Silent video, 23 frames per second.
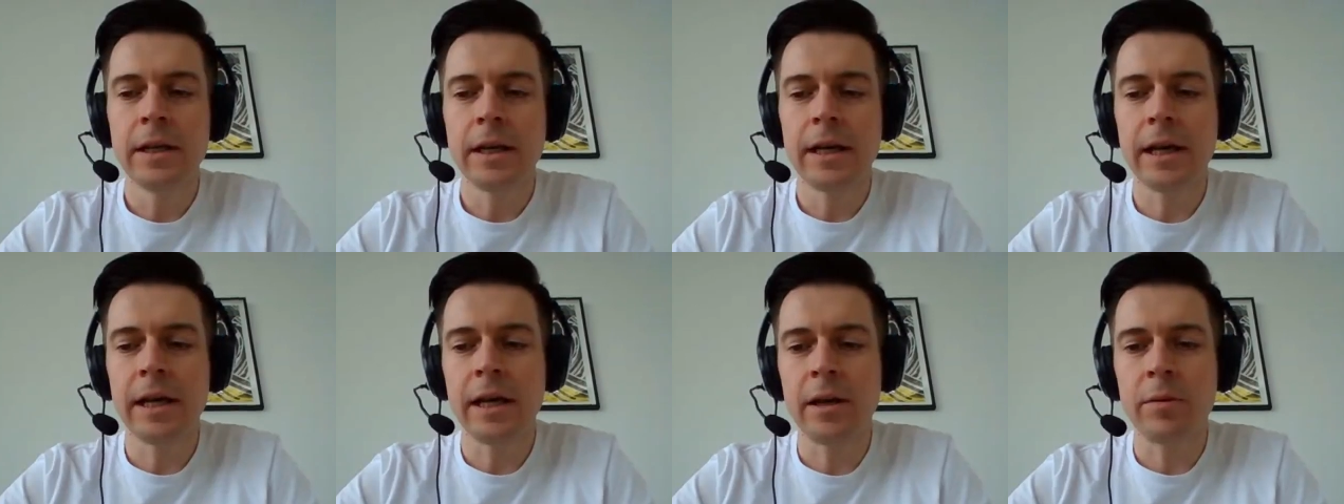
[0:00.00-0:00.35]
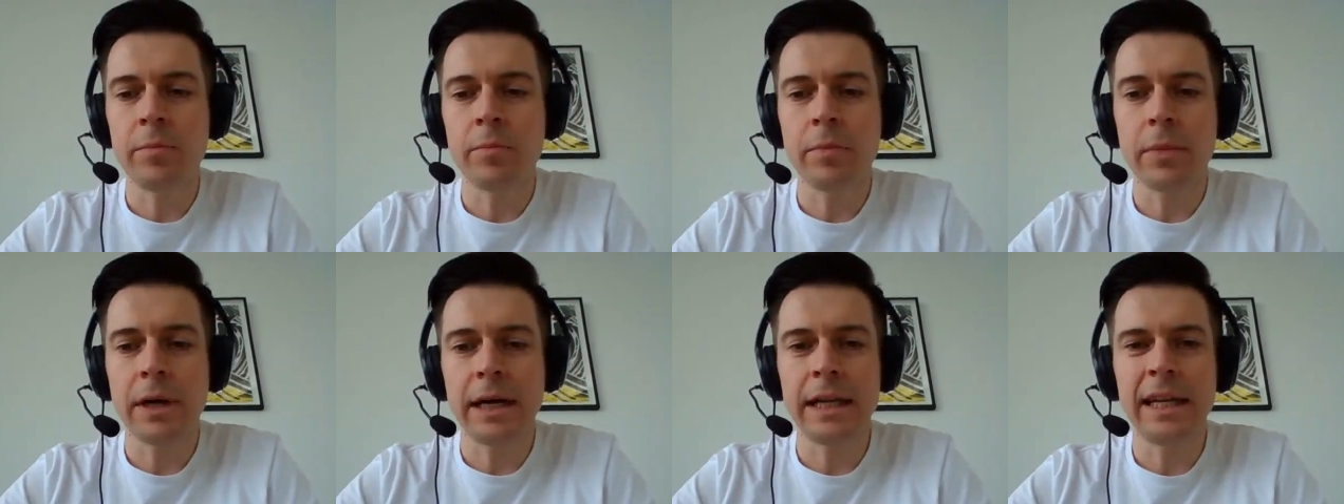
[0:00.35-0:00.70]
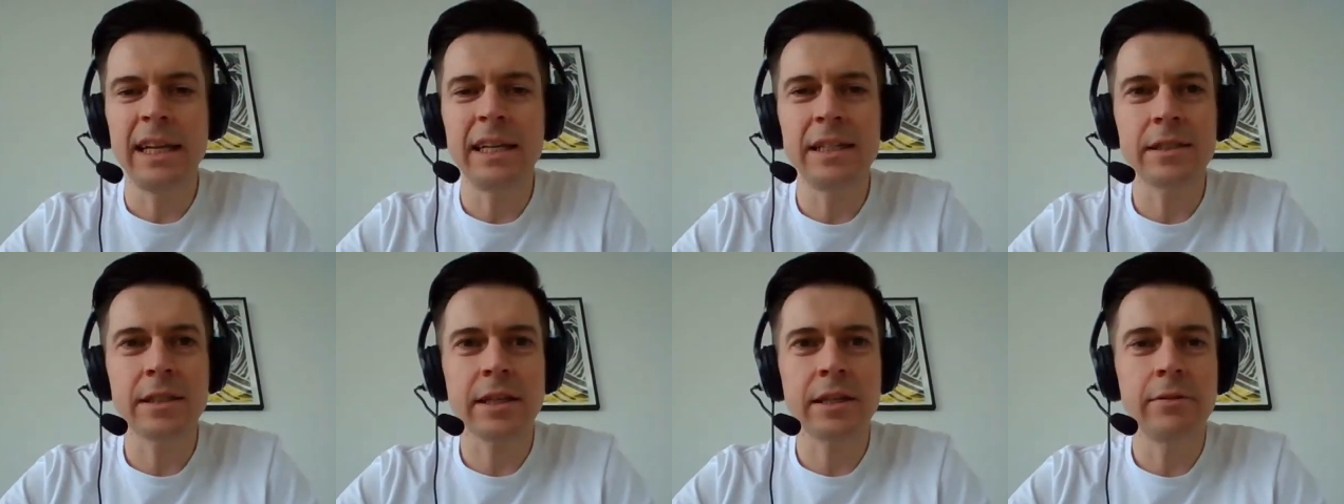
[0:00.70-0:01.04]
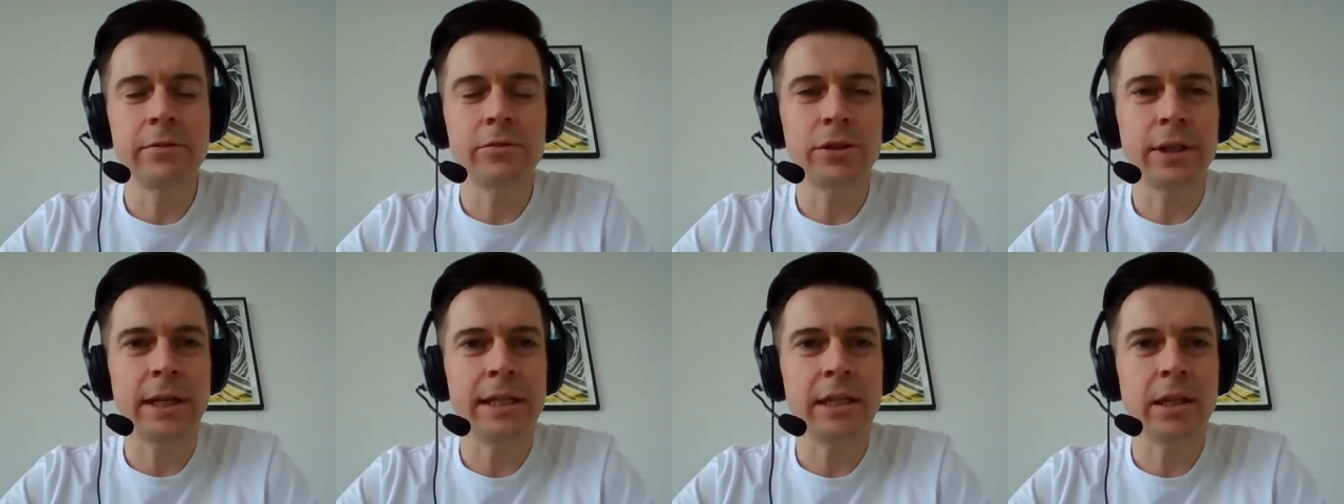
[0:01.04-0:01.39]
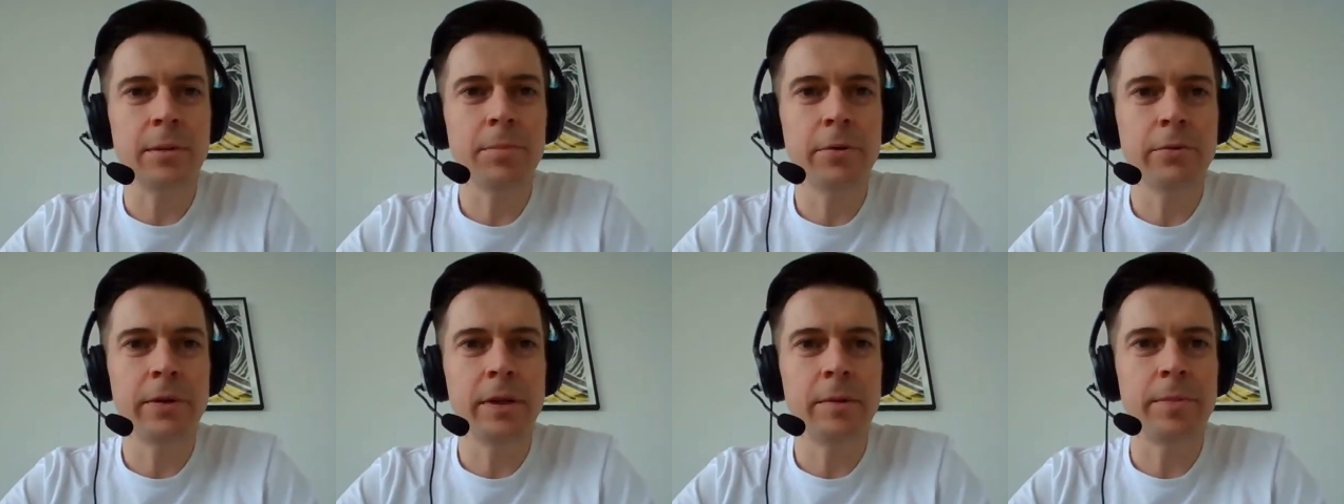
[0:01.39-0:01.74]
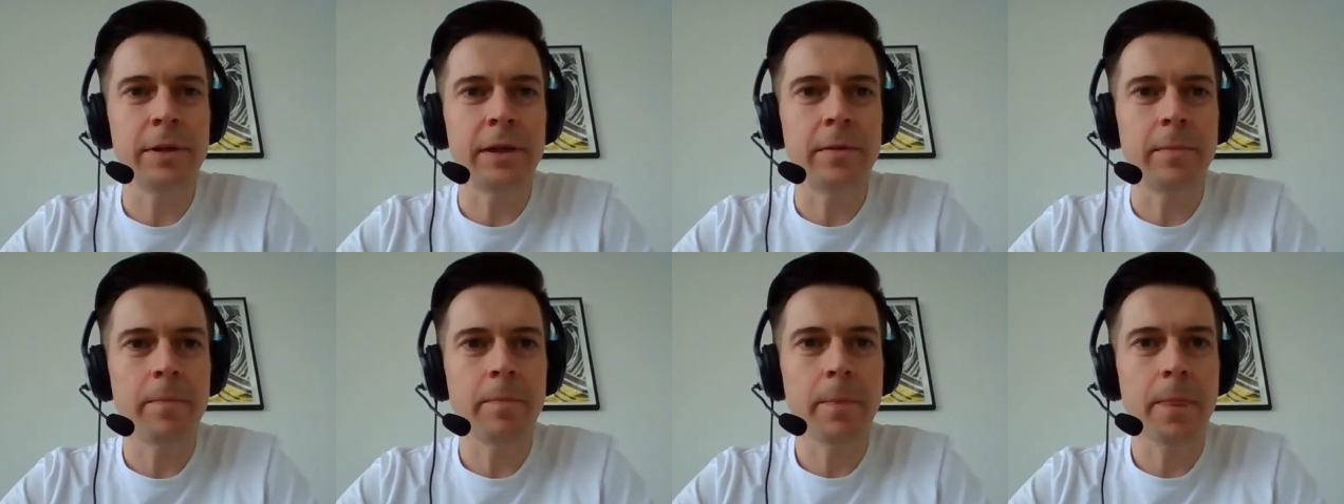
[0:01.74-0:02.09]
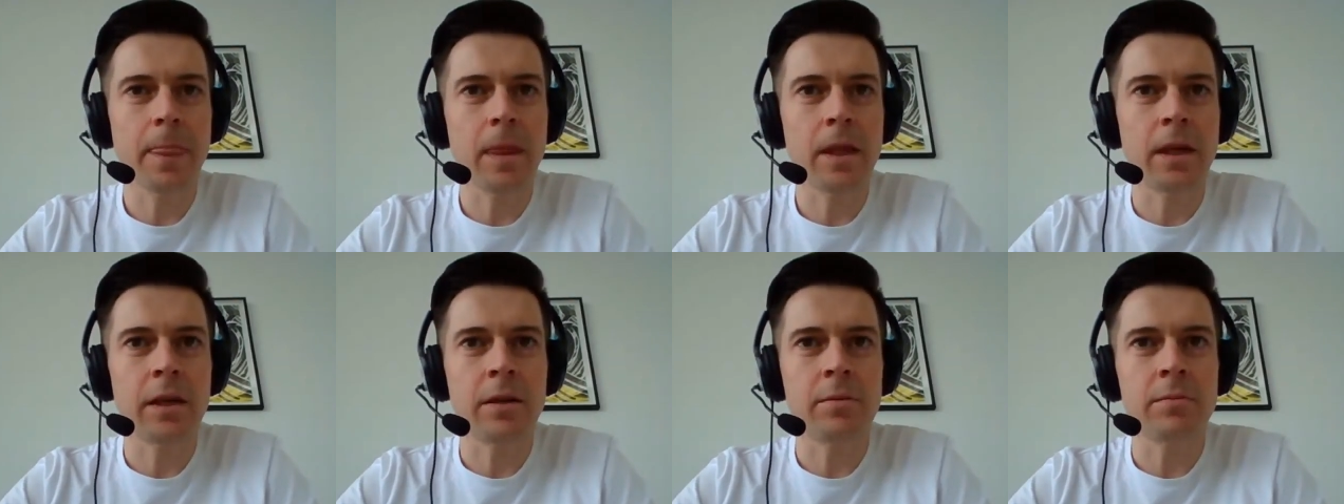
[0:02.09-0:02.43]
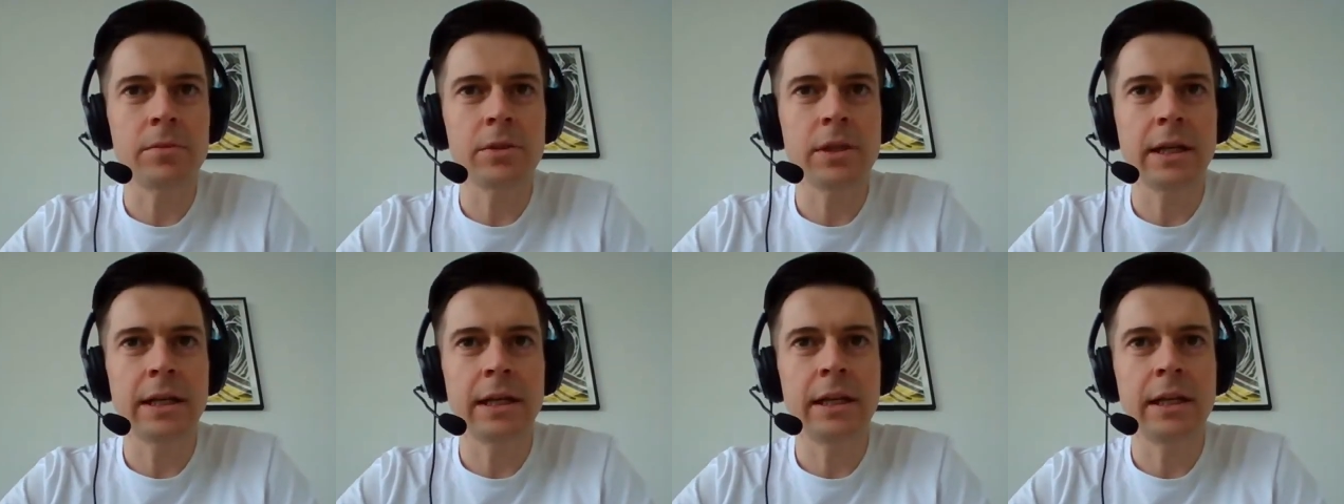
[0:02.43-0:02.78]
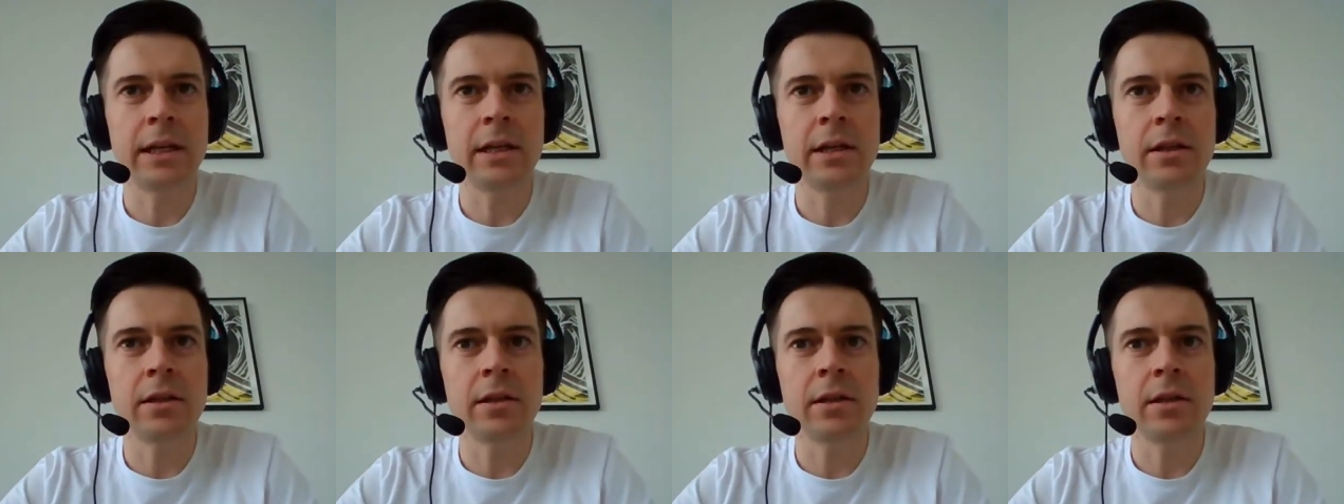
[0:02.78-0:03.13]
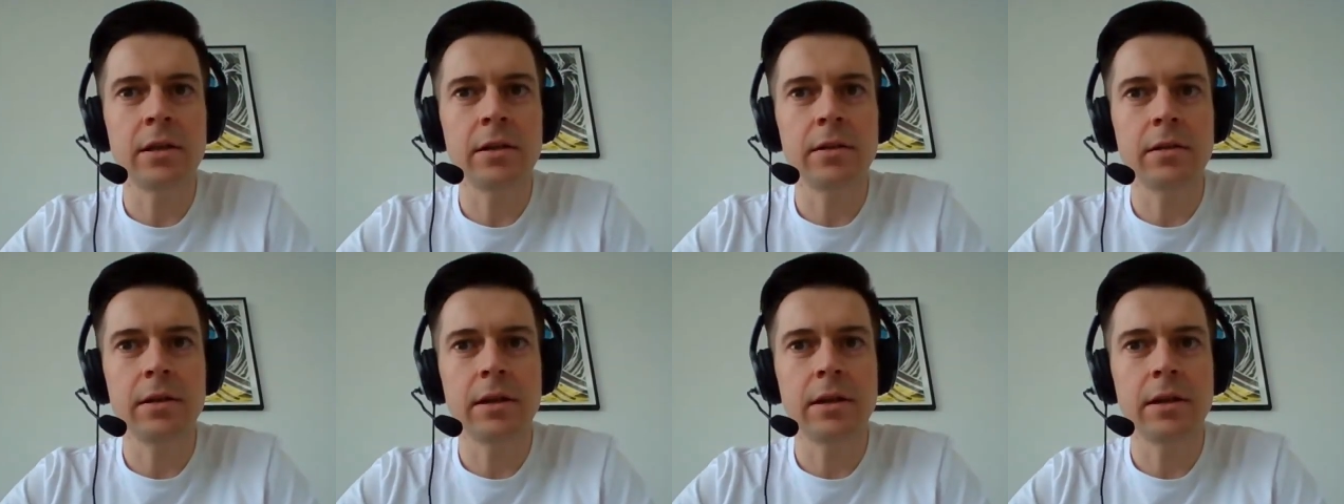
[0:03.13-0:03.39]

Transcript: And then it's kind of dried up a wee bit. And then